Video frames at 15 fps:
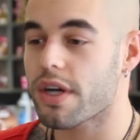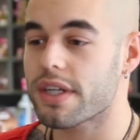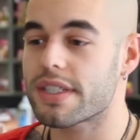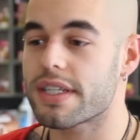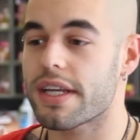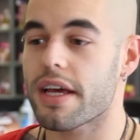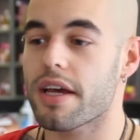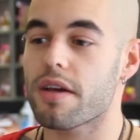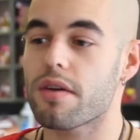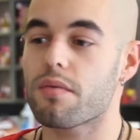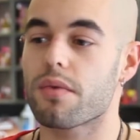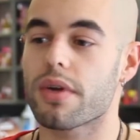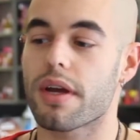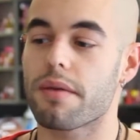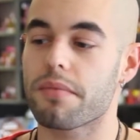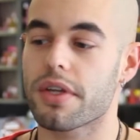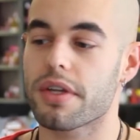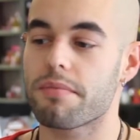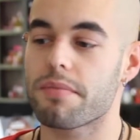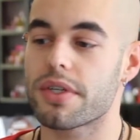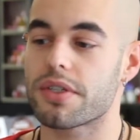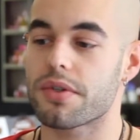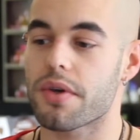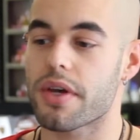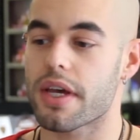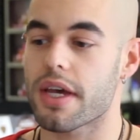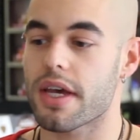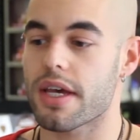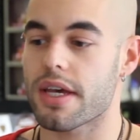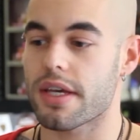today, what I'm going to be
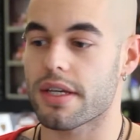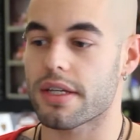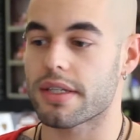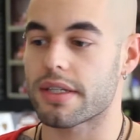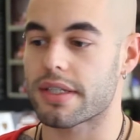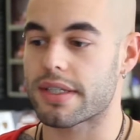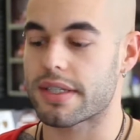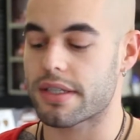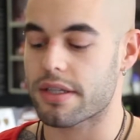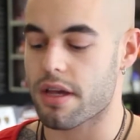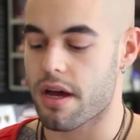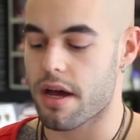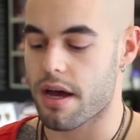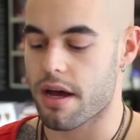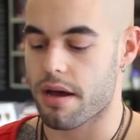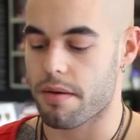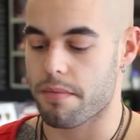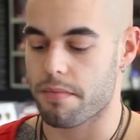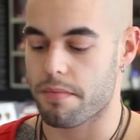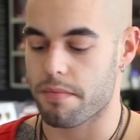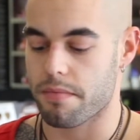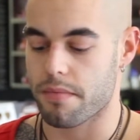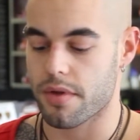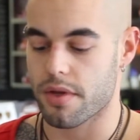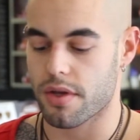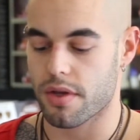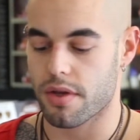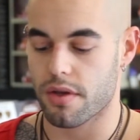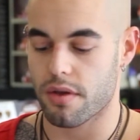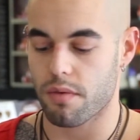doing is,
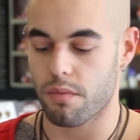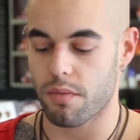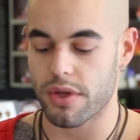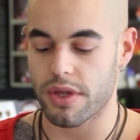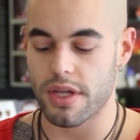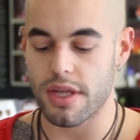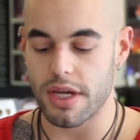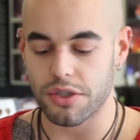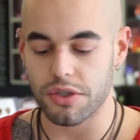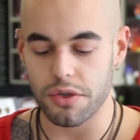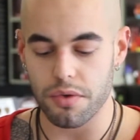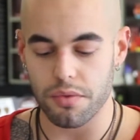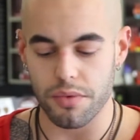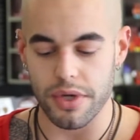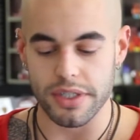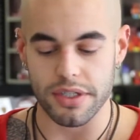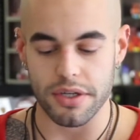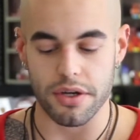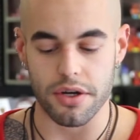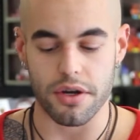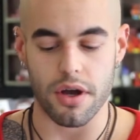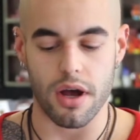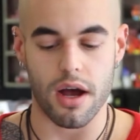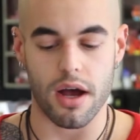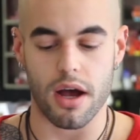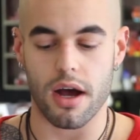with the electrical razor,